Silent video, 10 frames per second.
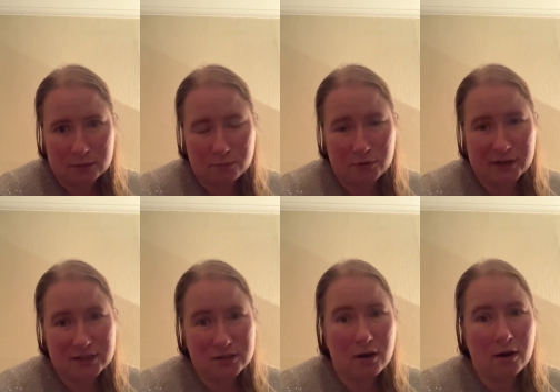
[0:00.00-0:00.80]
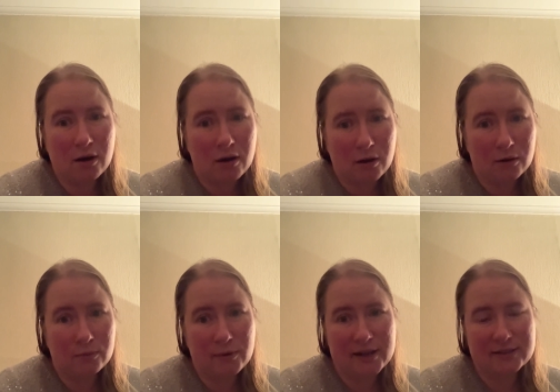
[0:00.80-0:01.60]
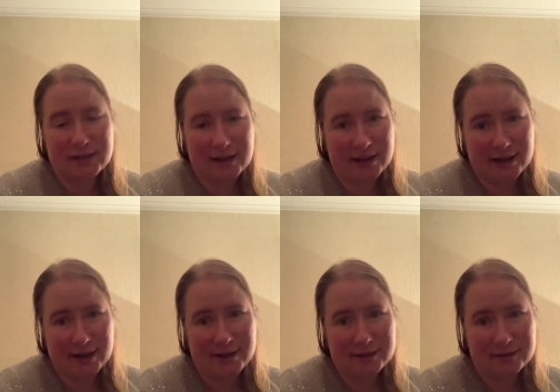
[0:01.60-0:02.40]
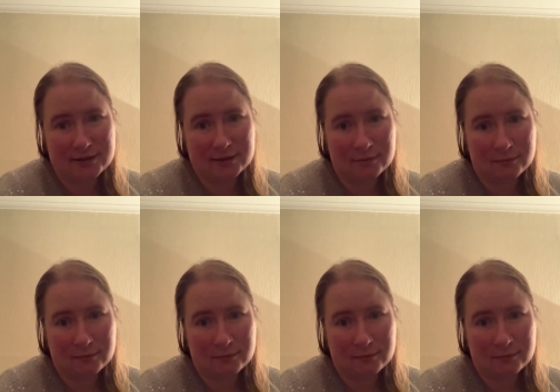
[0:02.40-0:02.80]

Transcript: but it's not always the case.